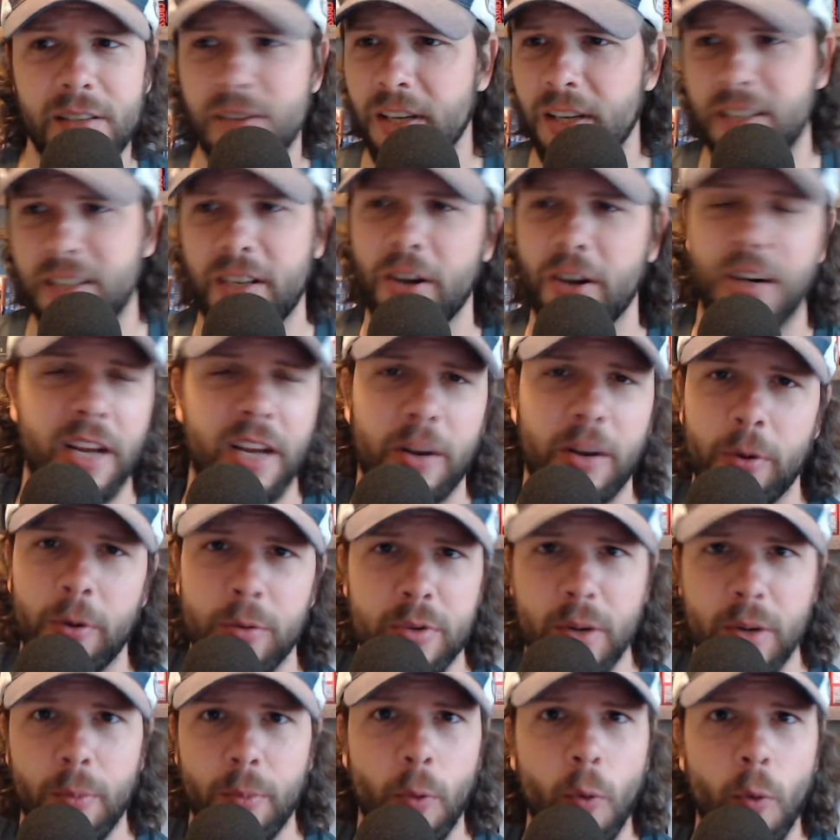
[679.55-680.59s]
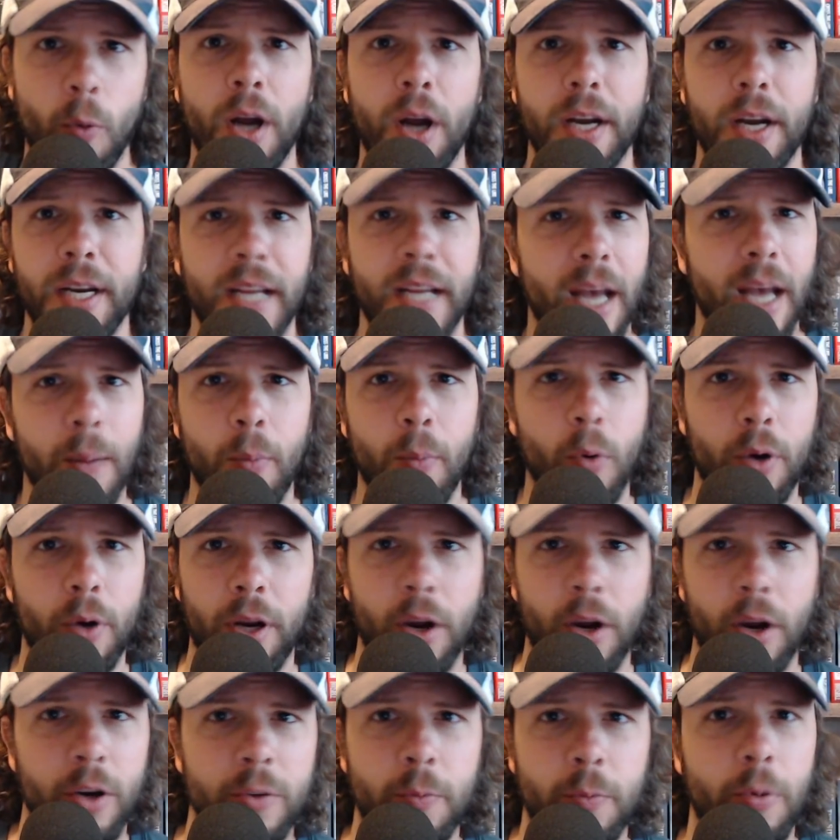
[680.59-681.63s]
Like Derrick Henry was number one, and he got more
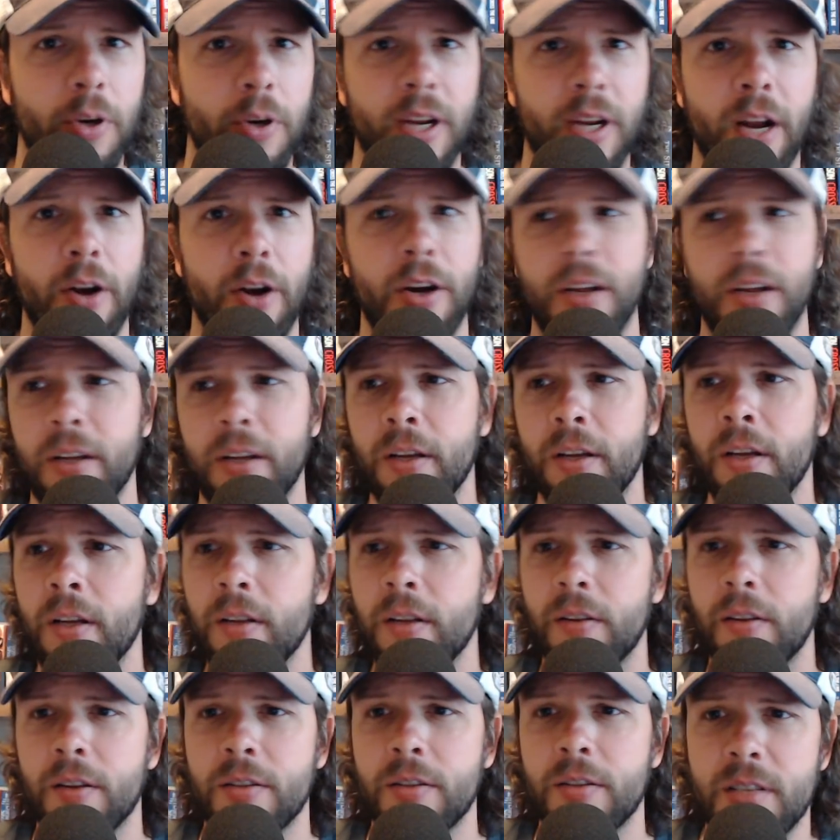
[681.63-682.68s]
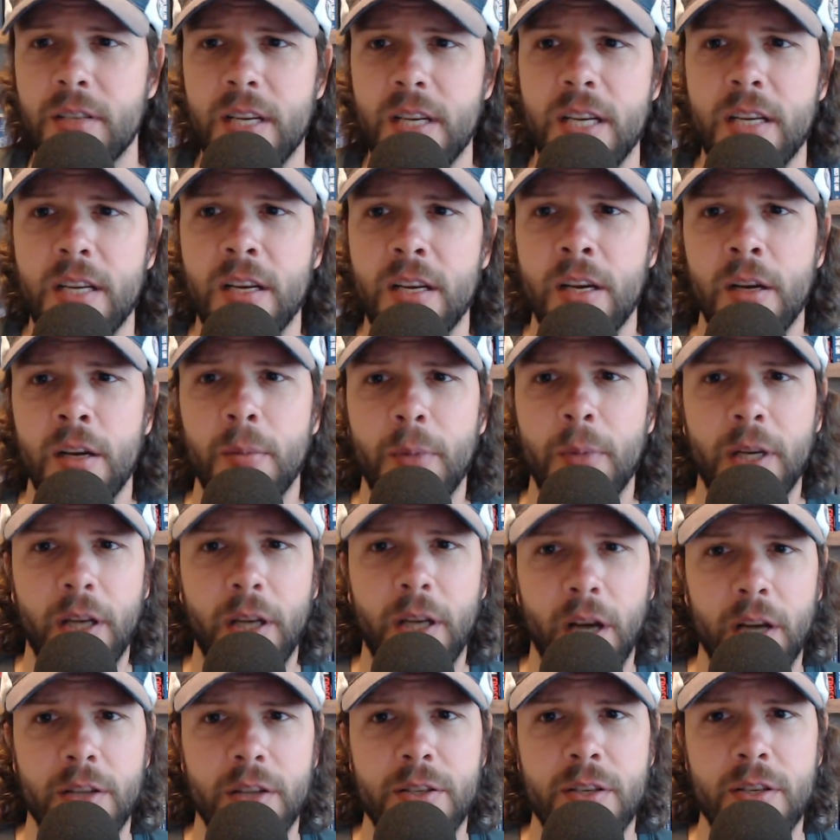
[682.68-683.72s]
yards per carry than Zeke
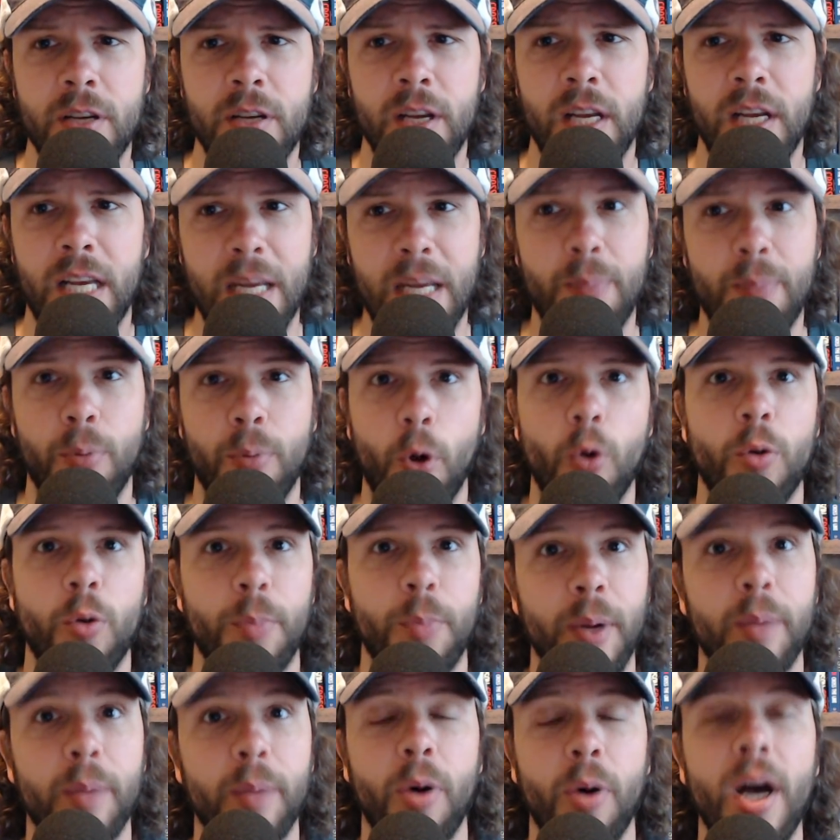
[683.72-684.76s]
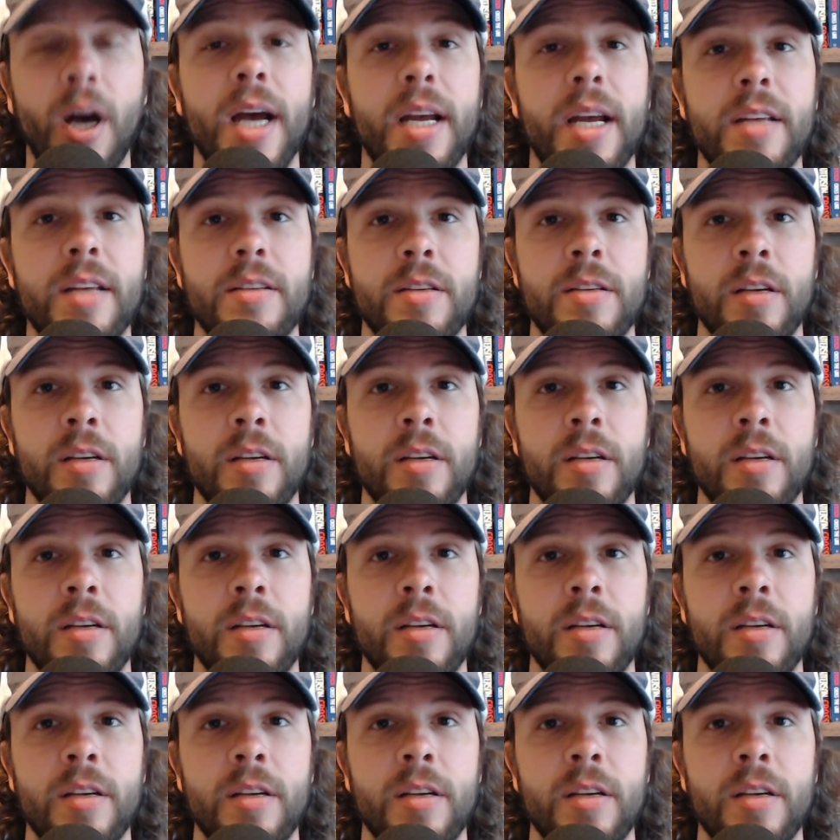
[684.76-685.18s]
because he broke big plays,